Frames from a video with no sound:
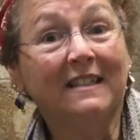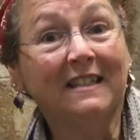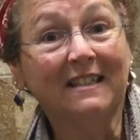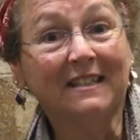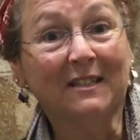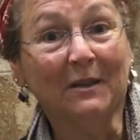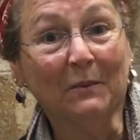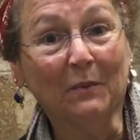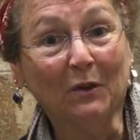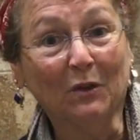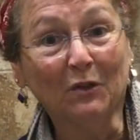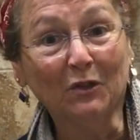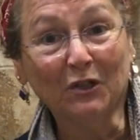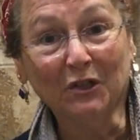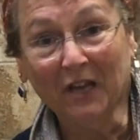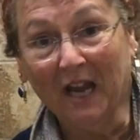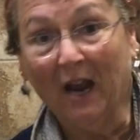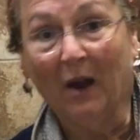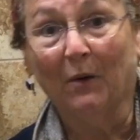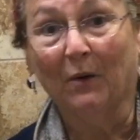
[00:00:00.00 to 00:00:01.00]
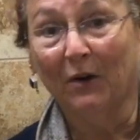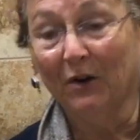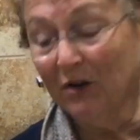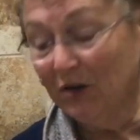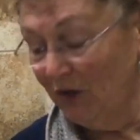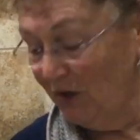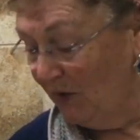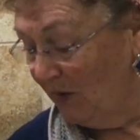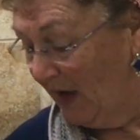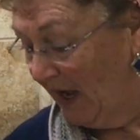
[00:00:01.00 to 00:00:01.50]
is the typical
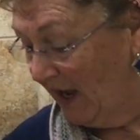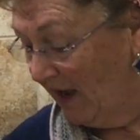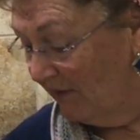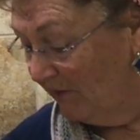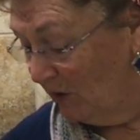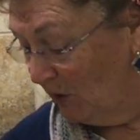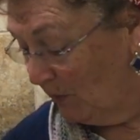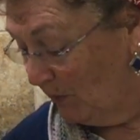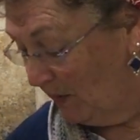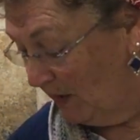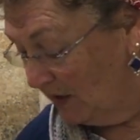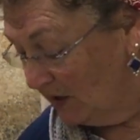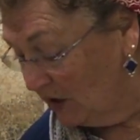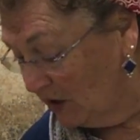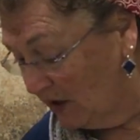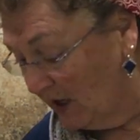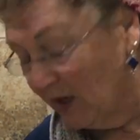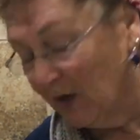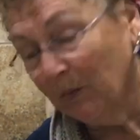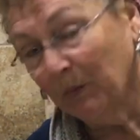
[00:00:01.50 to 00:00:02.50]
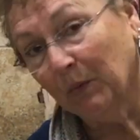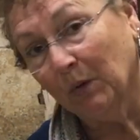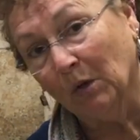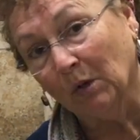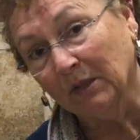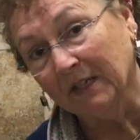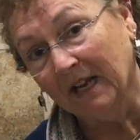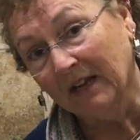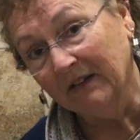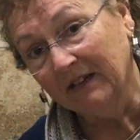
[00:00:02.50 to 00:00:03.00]
shower. You have your bench that you
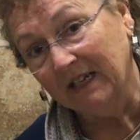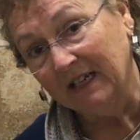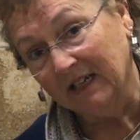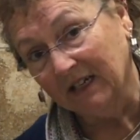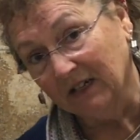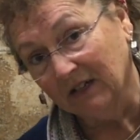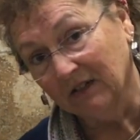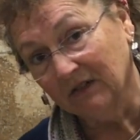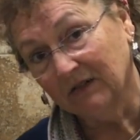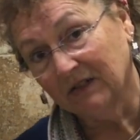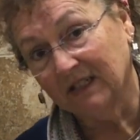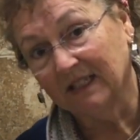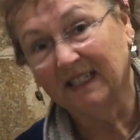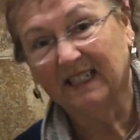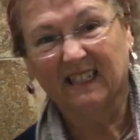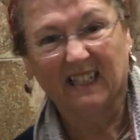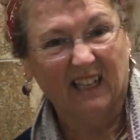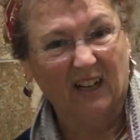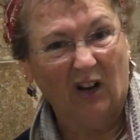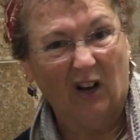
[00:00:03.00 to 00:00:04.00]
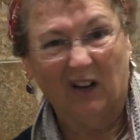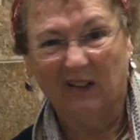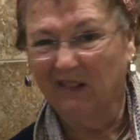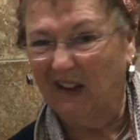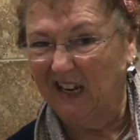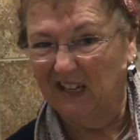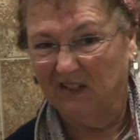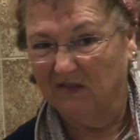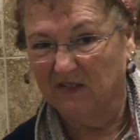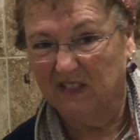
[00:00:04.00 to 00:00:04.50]
pull down here to sit on.
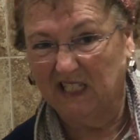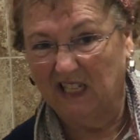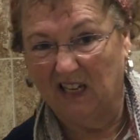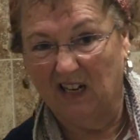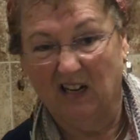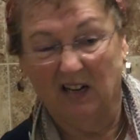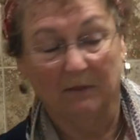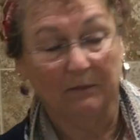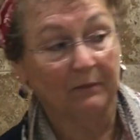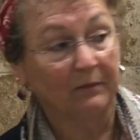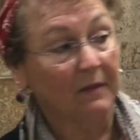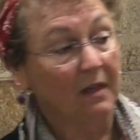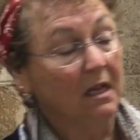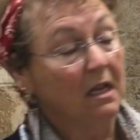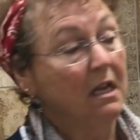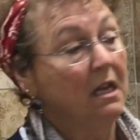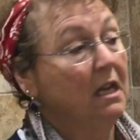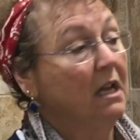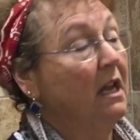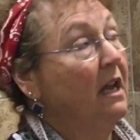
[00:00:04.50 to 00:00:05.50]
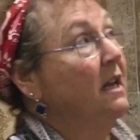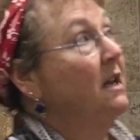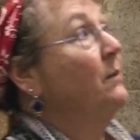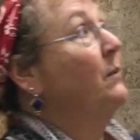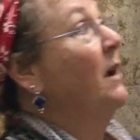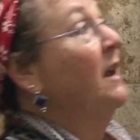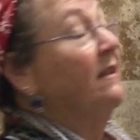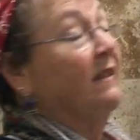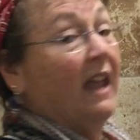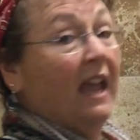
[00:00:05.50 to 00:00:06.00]
I don't sit on them.
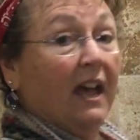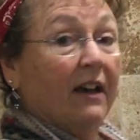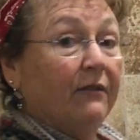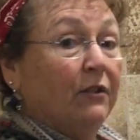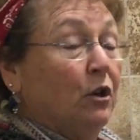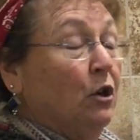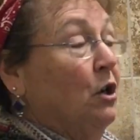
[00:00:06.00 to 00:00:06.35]
Anyway, and they have